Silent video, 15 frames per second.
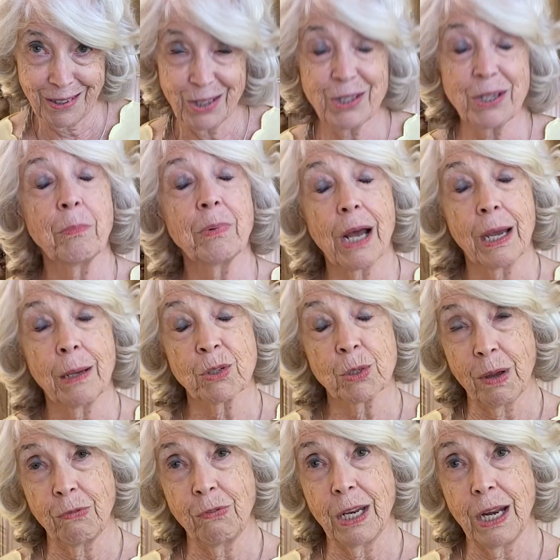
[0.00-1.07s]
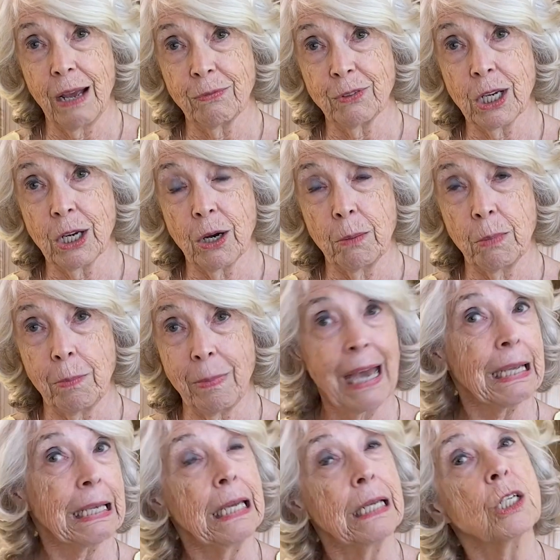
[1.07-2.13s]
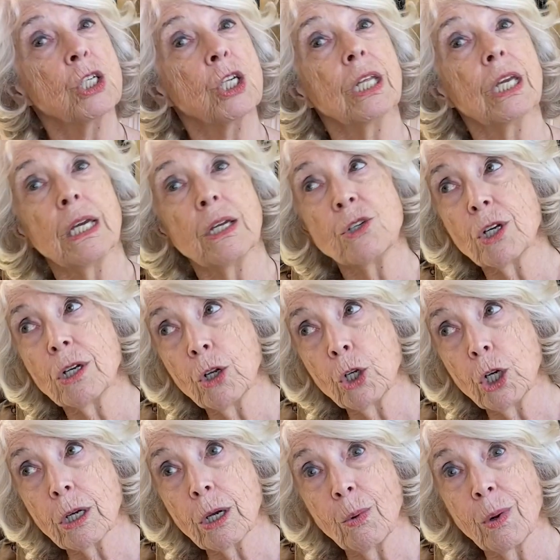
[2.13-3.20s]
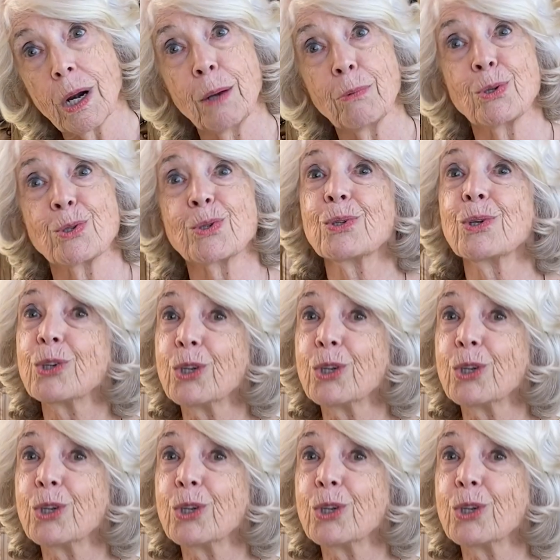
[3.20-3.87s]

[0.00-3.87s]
Sometimes my feet have to carry me back into the kitchen to look at what I was